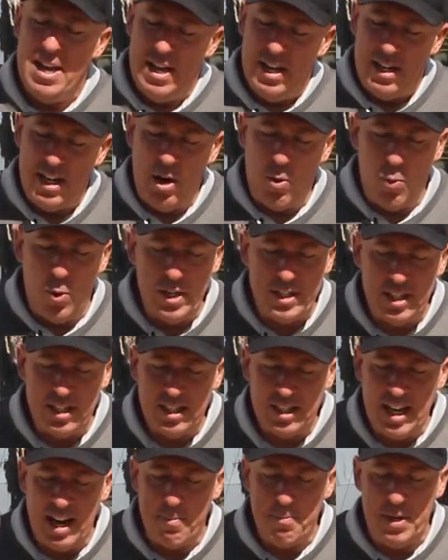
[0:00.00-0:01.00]
Now, what
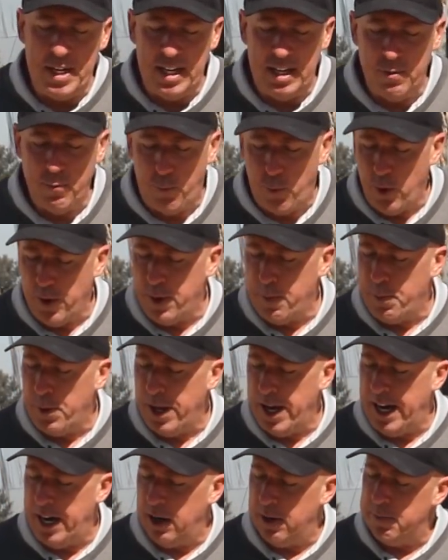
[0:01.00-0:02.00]
does that mean for the
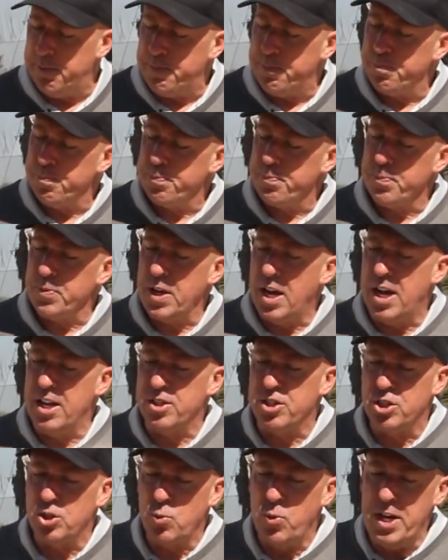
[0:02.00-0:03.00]
player? A
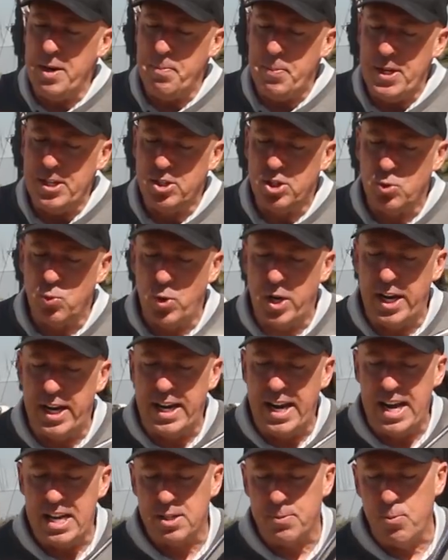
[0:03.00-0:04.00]
sweeping
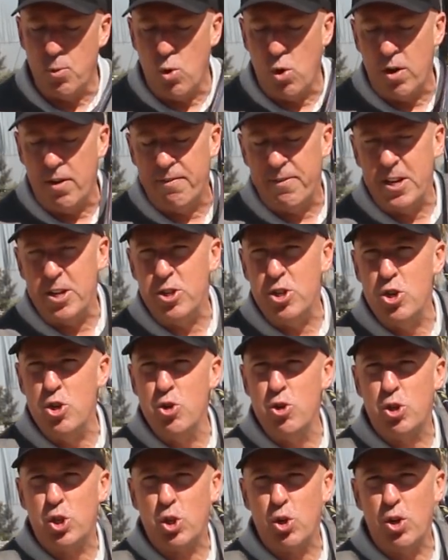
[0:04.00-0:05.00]
swing has more of a
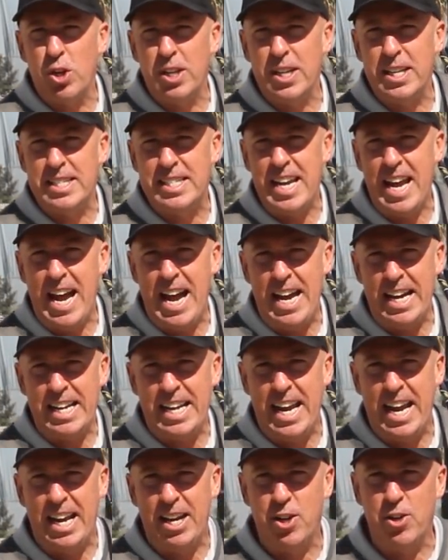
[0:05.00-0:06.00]
neutral attack
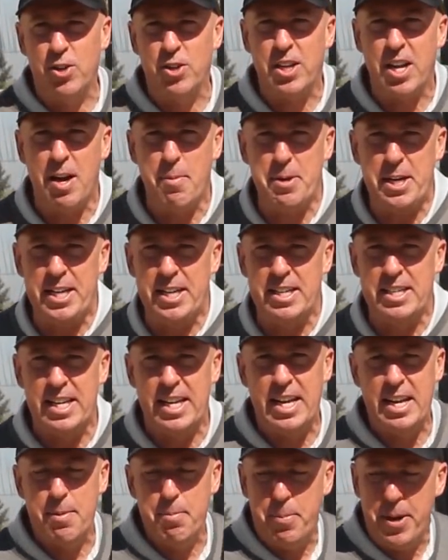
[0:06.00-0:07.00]
angle coming into
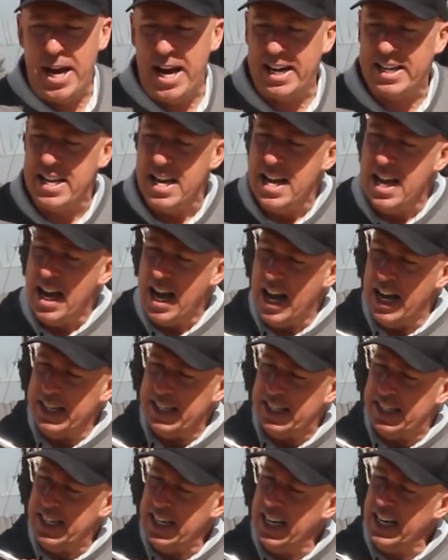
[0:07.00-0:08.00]
impact. A
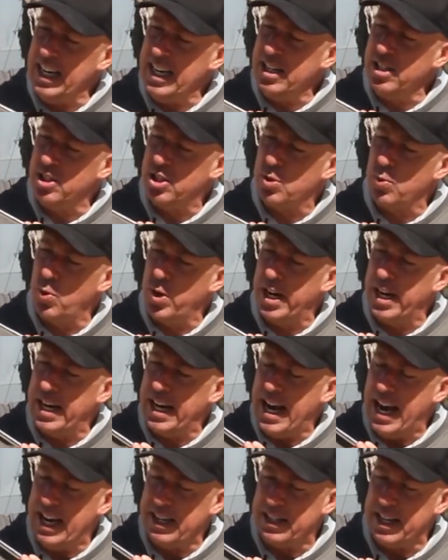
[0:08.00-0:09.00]
digging swing
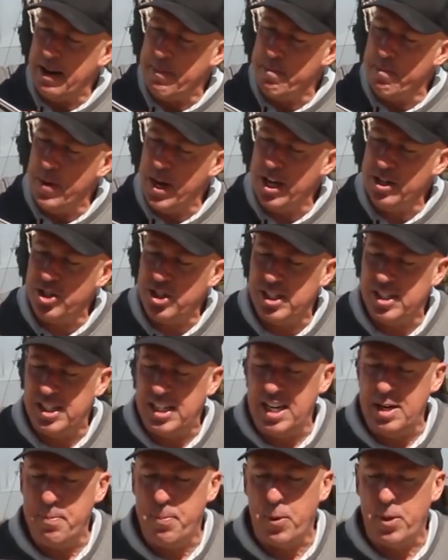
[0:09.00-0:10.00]
has a much
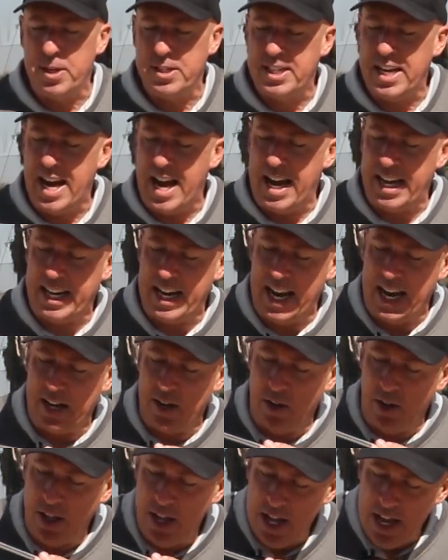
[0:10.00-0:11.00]
steeper attack
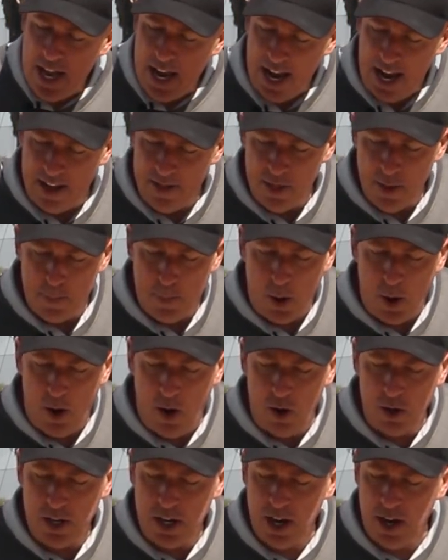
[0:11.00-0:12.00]
angle, and the
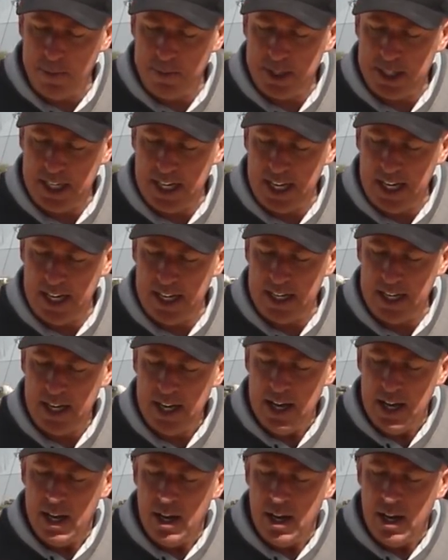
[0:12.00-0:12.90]
ball comes in